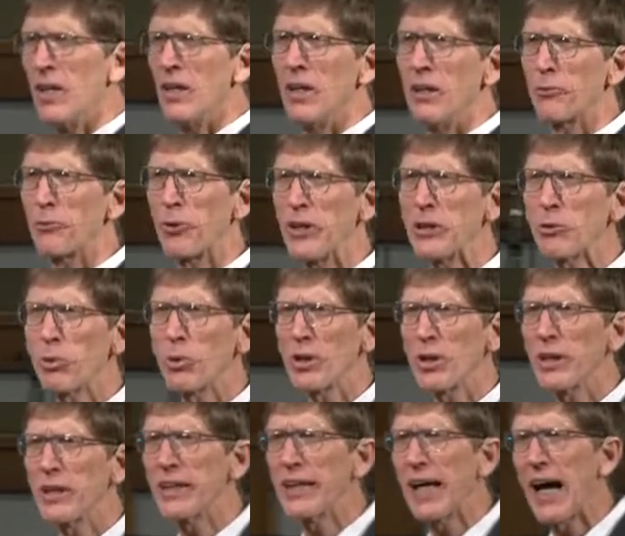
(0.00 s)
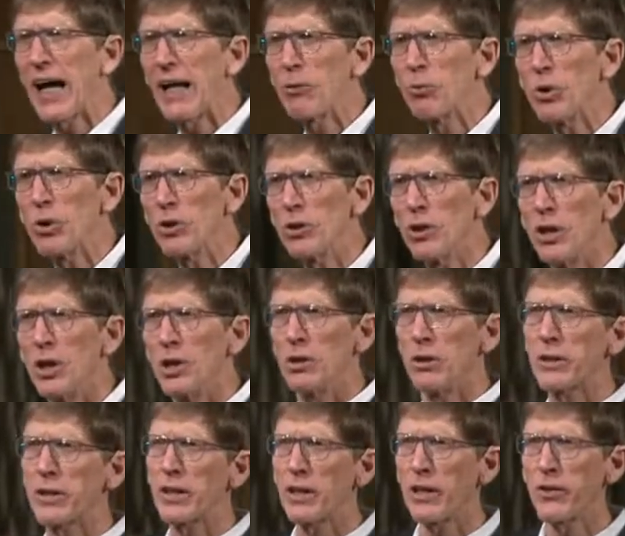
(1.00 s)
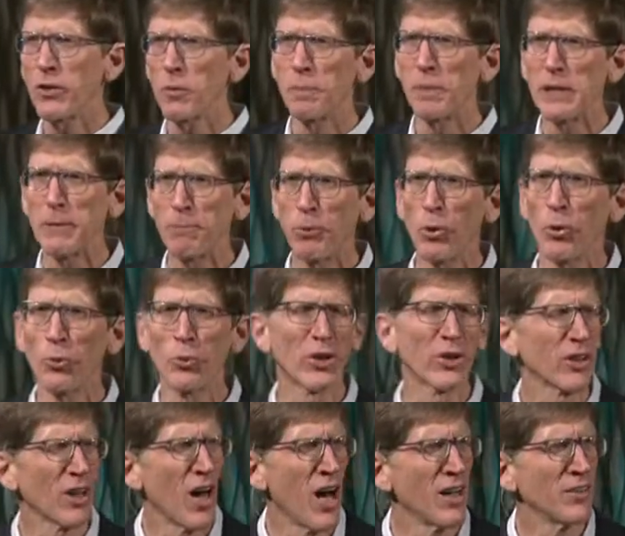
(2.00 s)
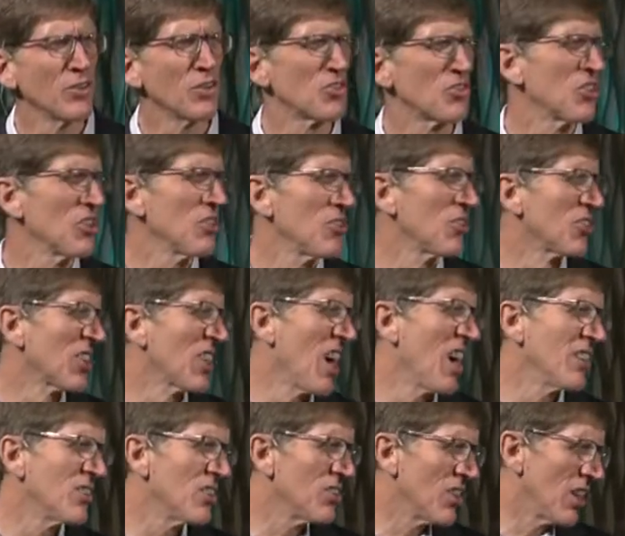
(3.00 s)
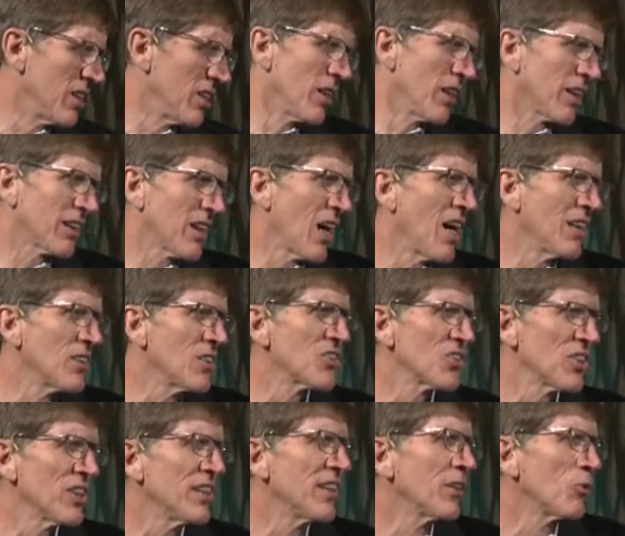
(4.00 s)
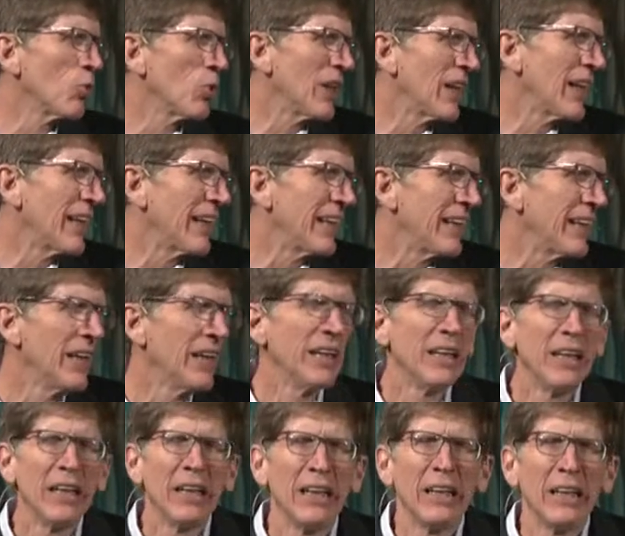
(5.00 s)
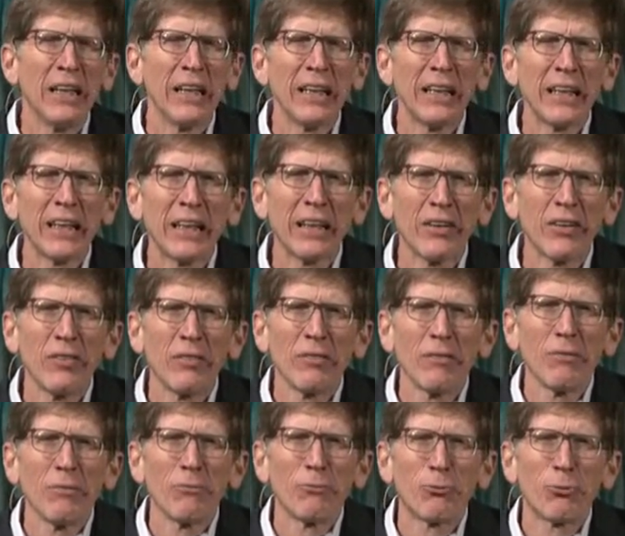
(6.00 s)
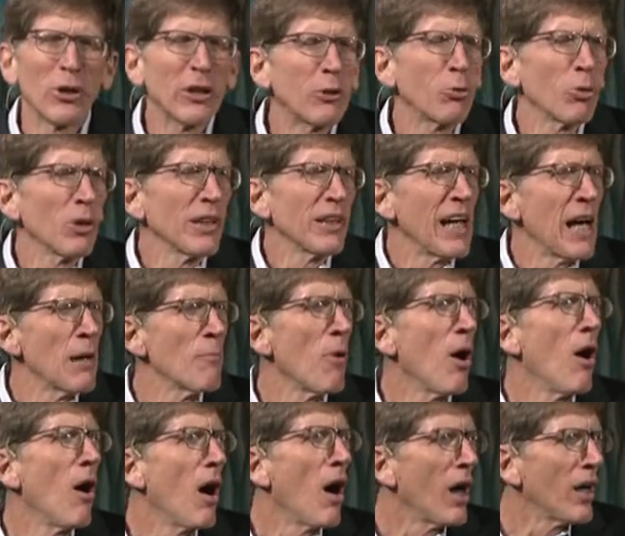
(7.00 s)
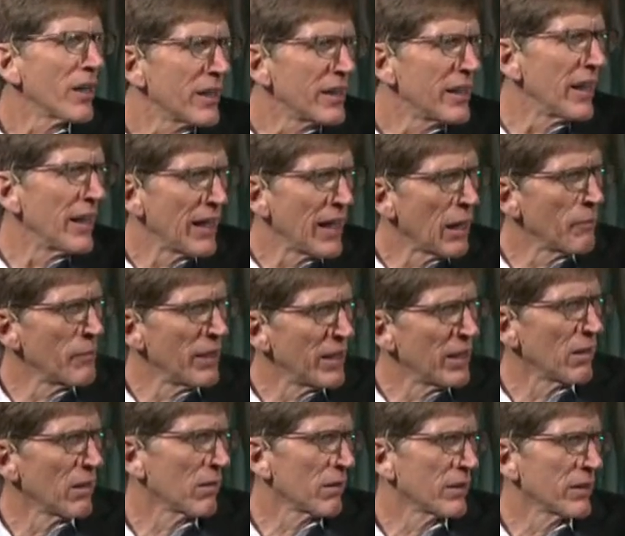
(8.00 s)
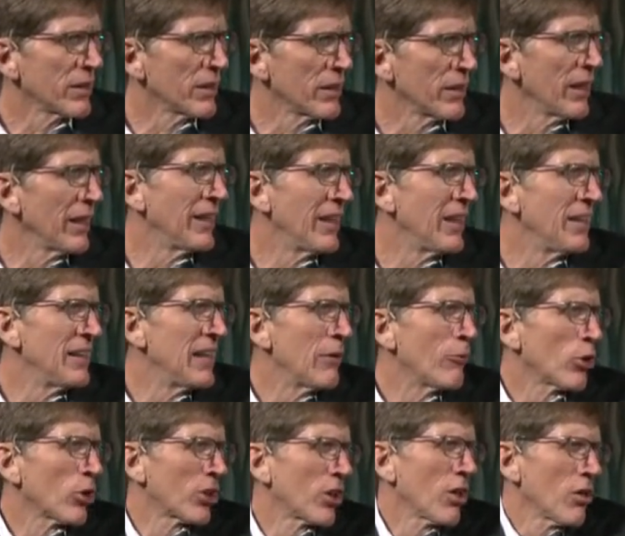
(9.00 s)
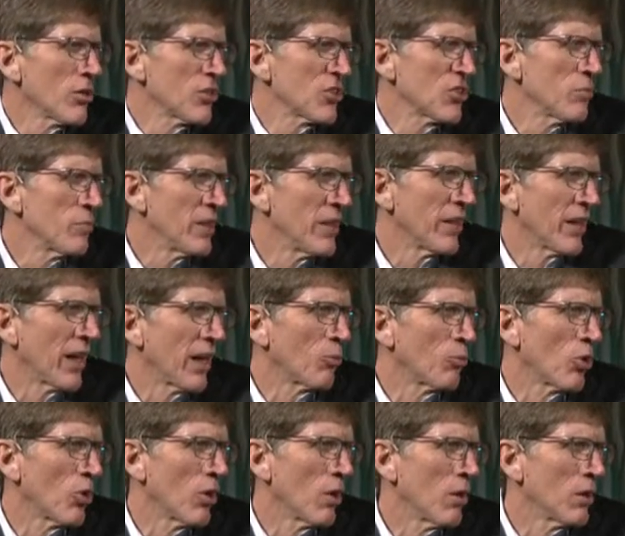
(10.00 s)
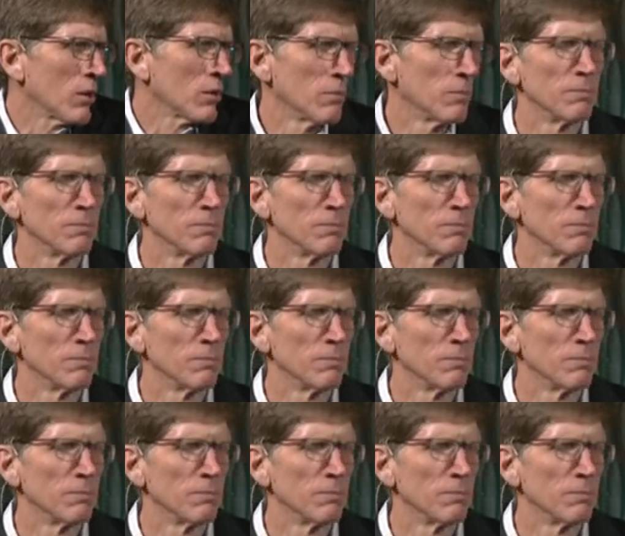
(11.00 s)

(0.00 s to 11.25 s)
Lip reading: Frequently, I will look at other people with in a condescending way. And frequently, I'm haughty and I'm arrogant, and it never occurs to me that I'm wrong.